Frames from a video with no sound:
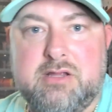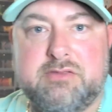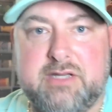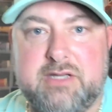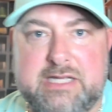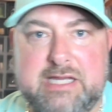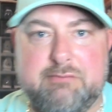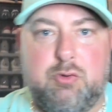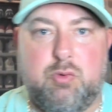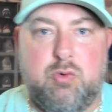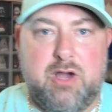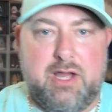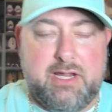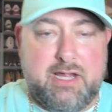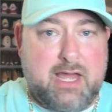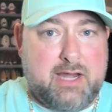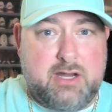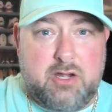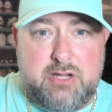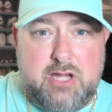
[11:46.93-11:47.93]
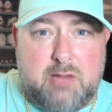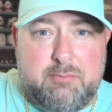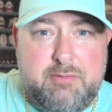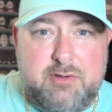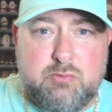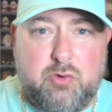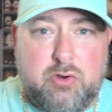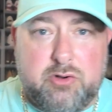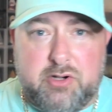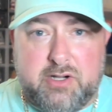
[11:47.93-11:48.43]
the giveaway. I know y'all
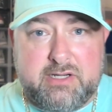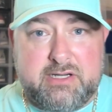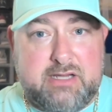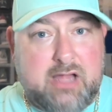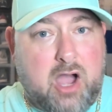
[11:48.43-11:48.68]
been wondering.